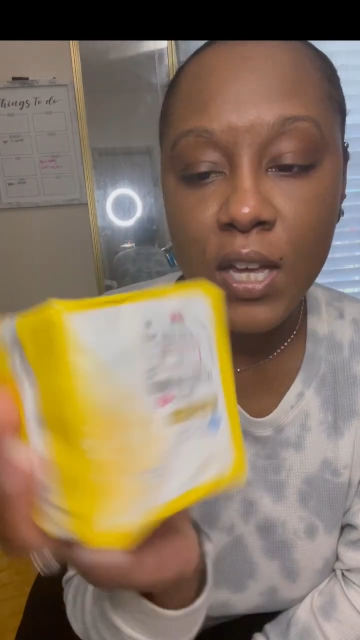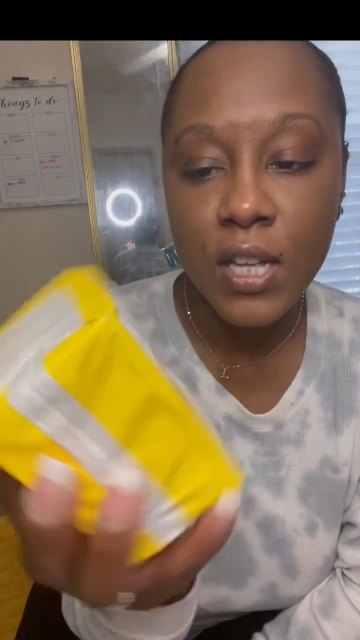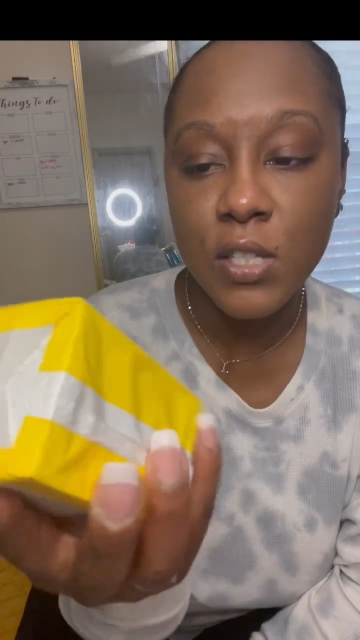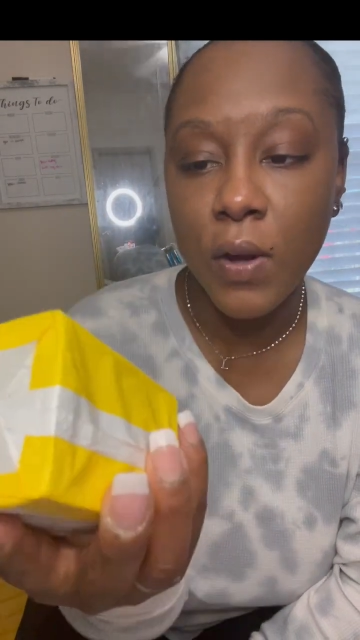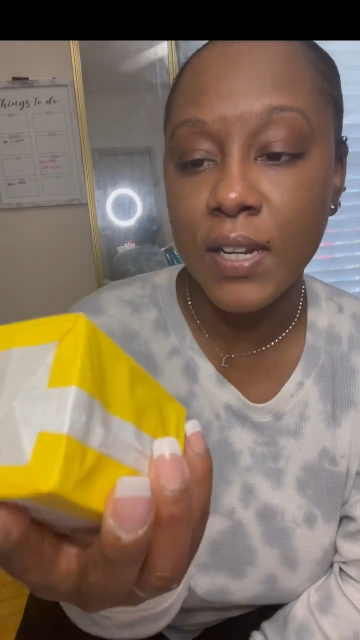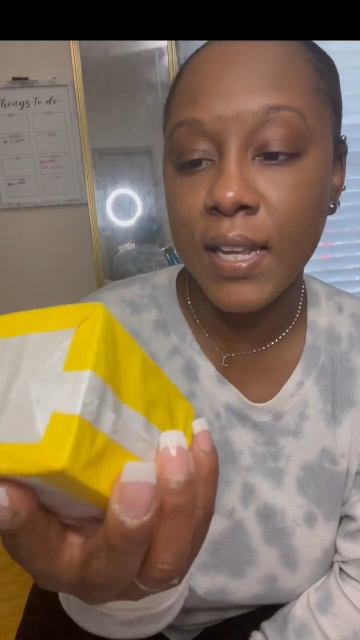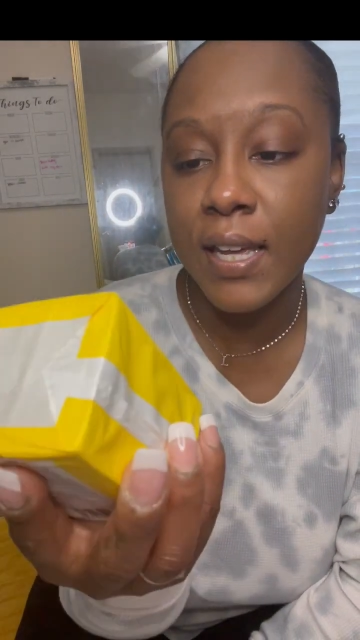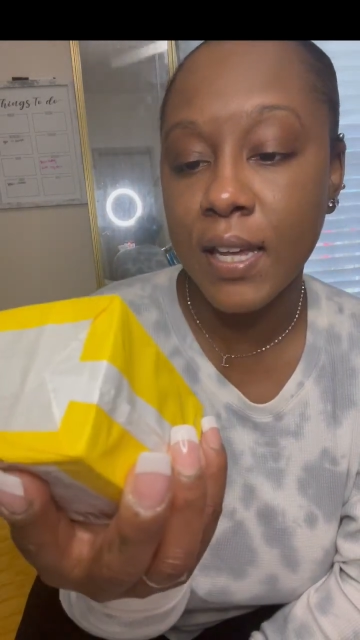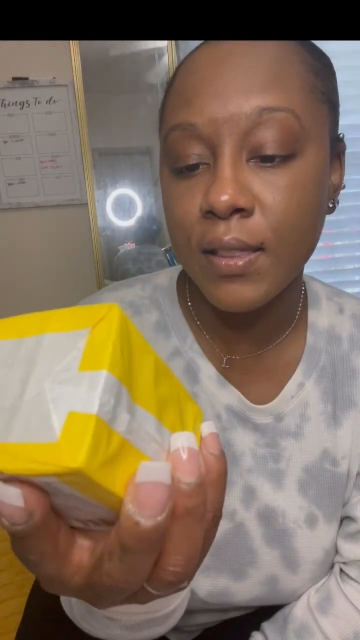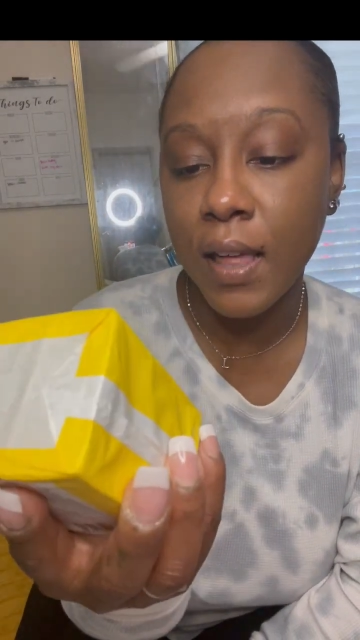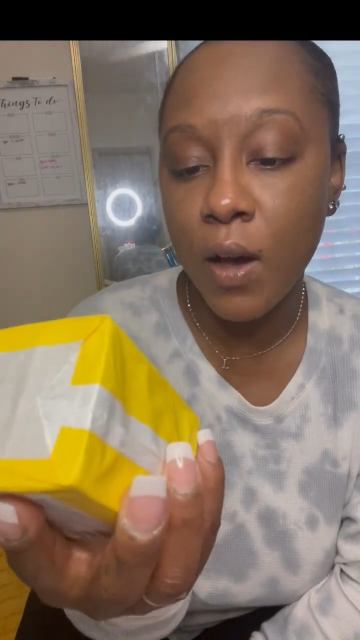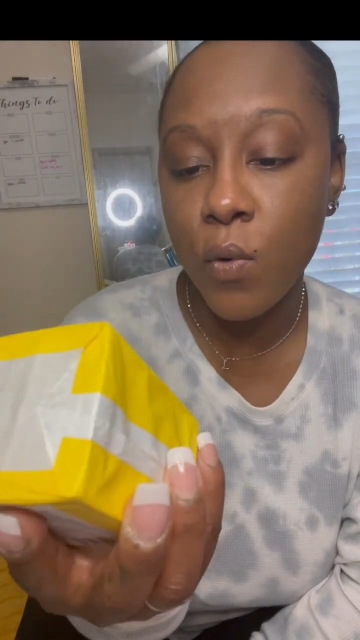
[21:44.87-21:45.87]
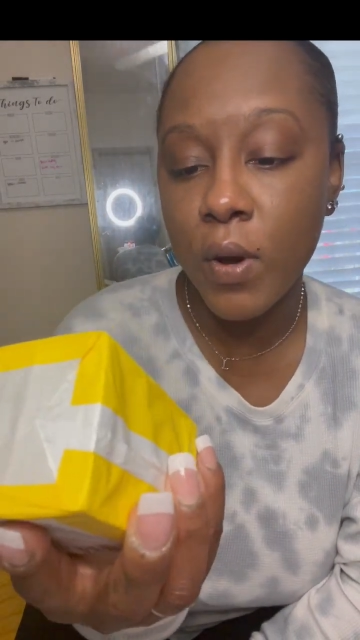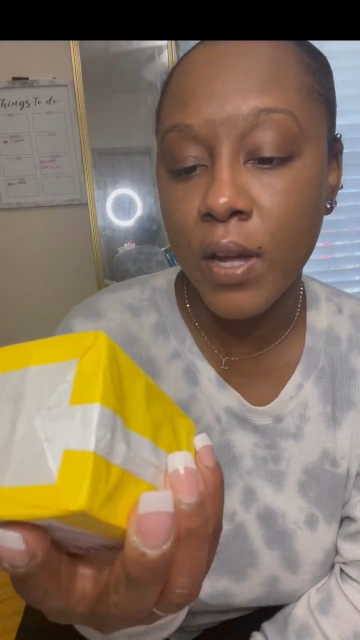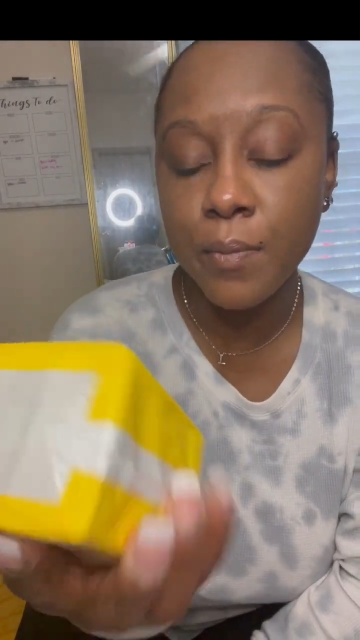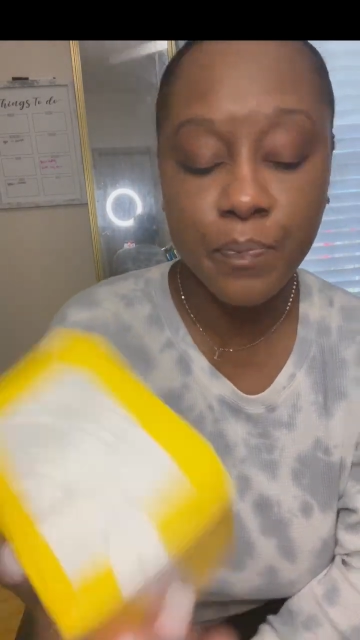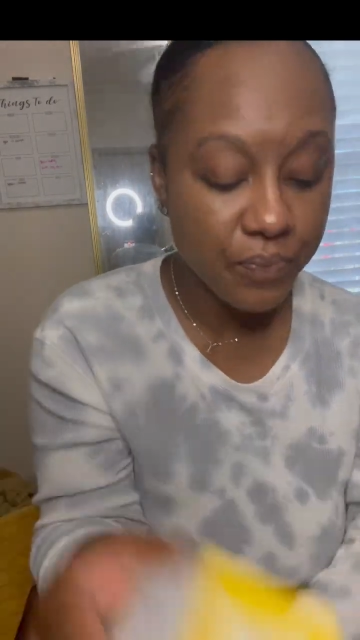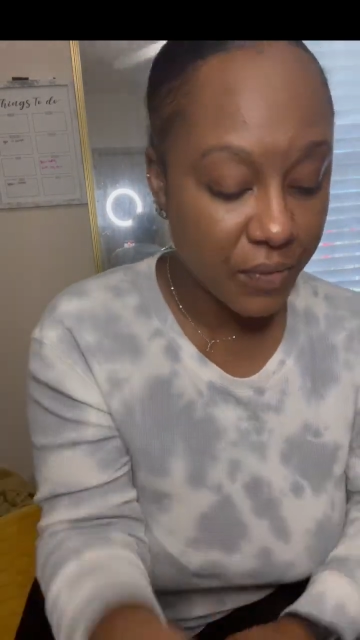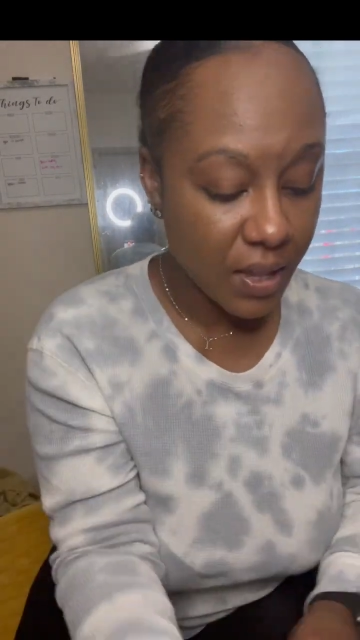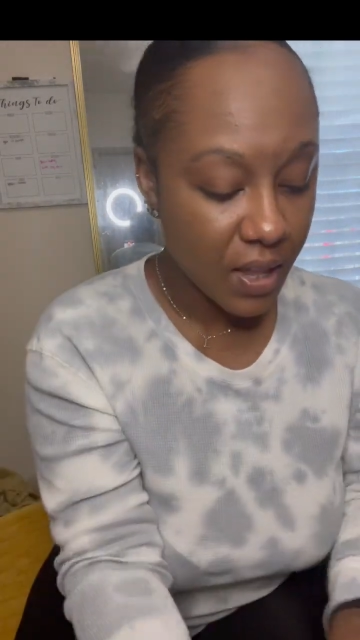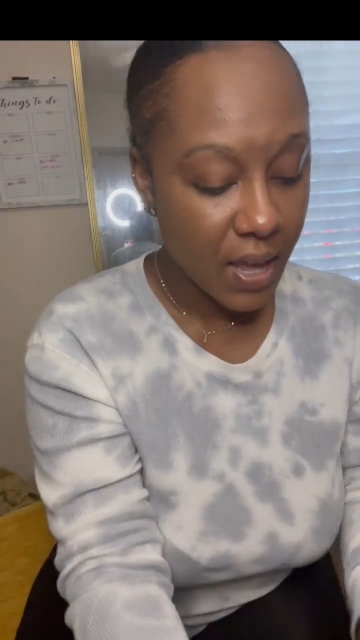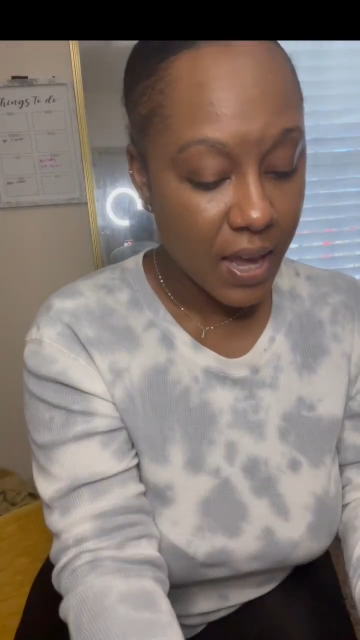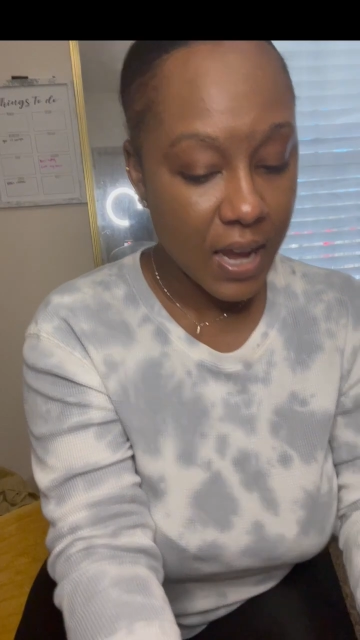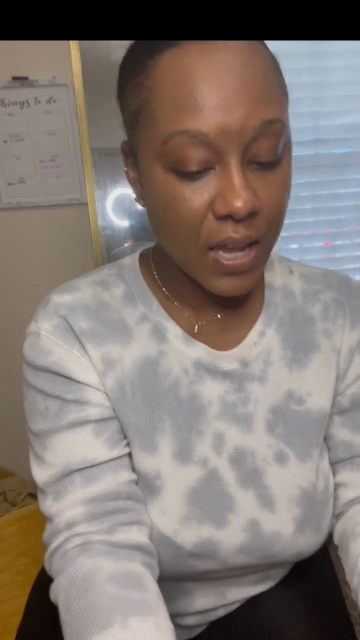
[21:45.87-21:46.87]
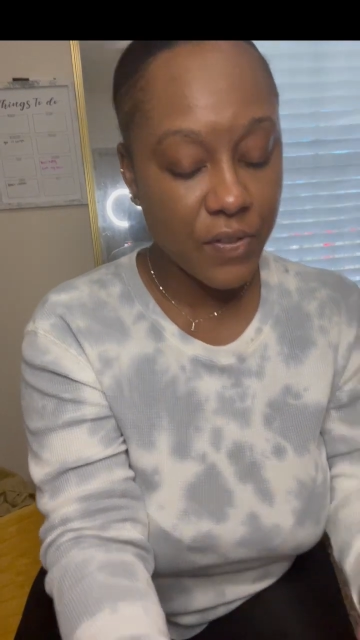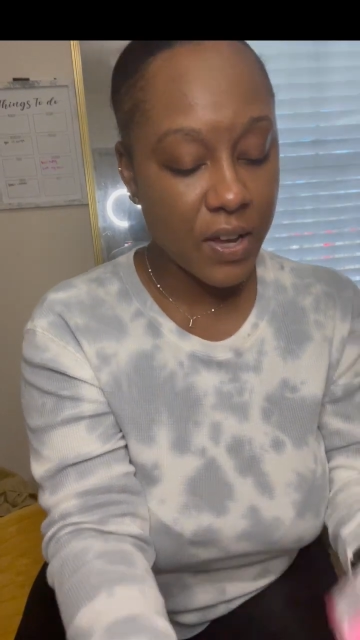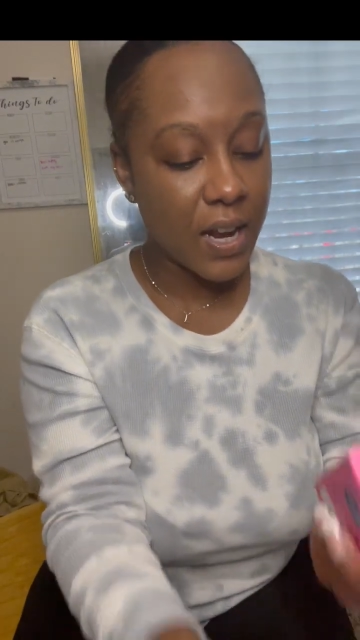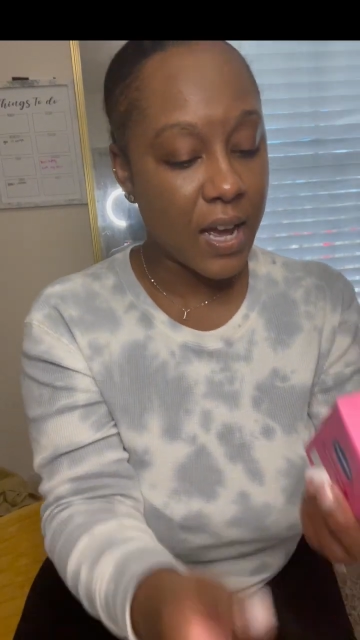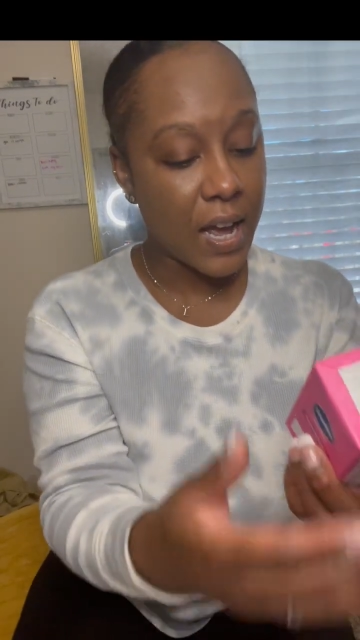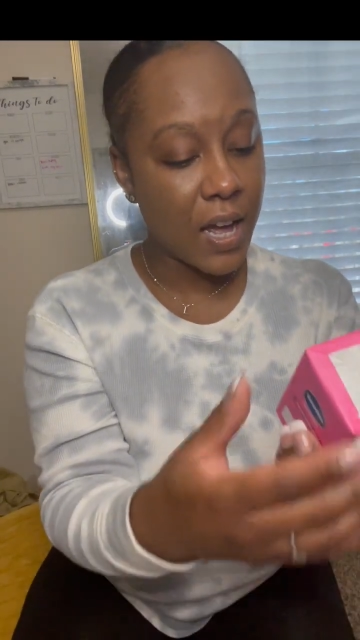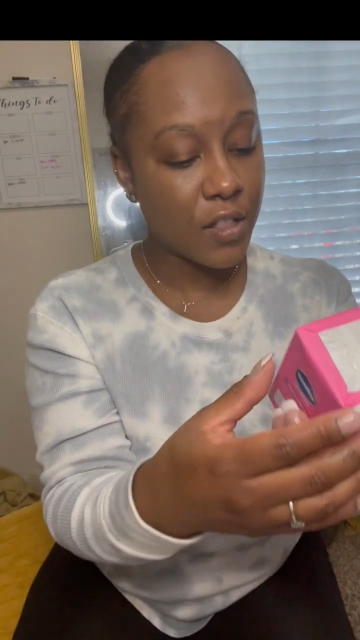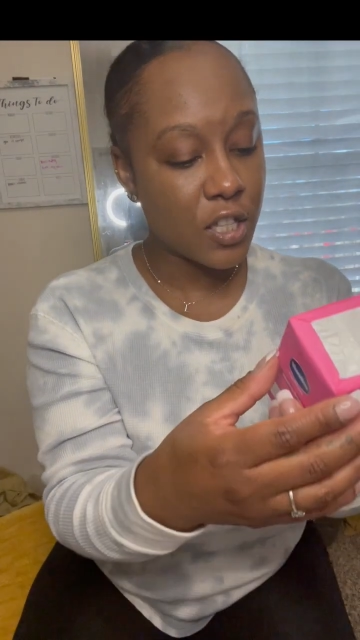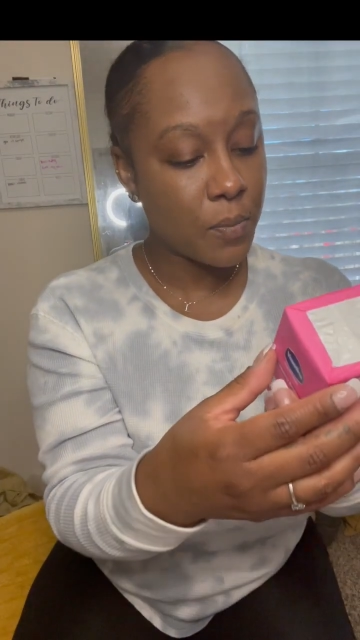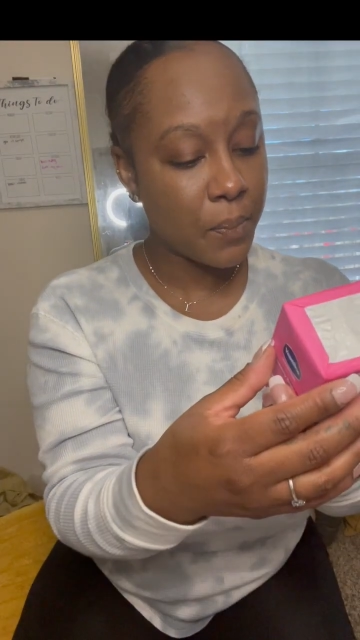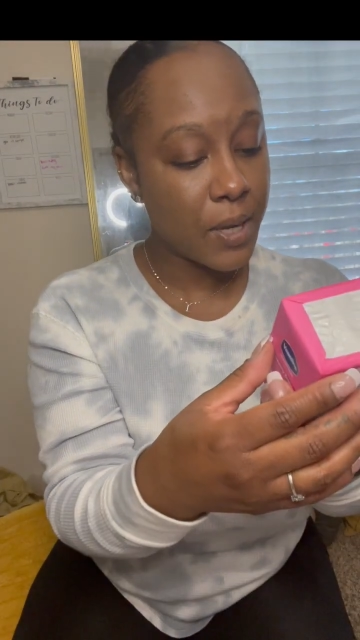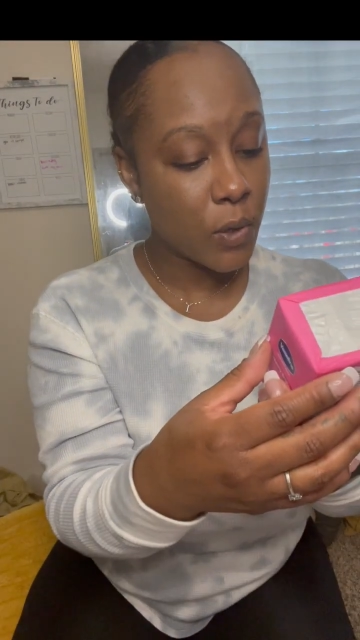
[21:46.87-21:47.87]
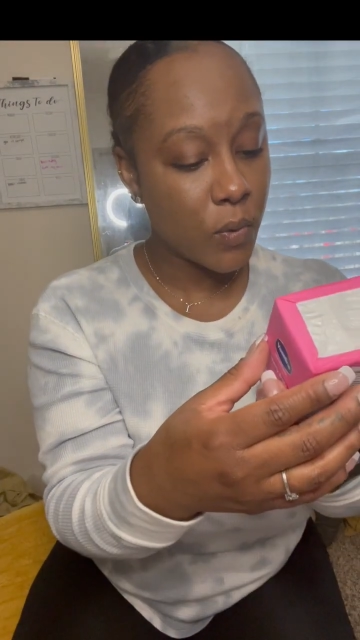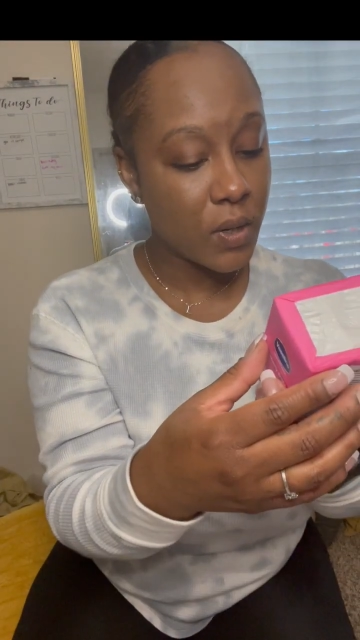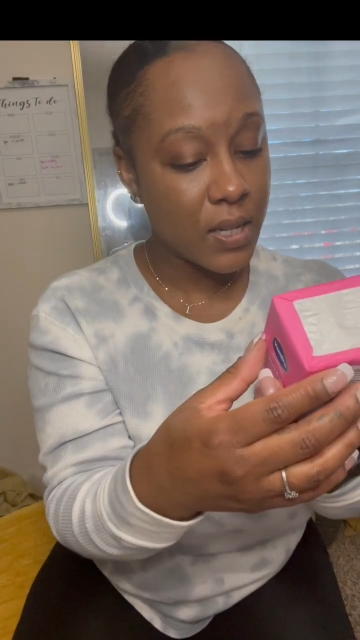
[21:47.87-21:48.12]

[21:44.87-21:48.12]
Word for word: So I did get that one. And then I got this pink one.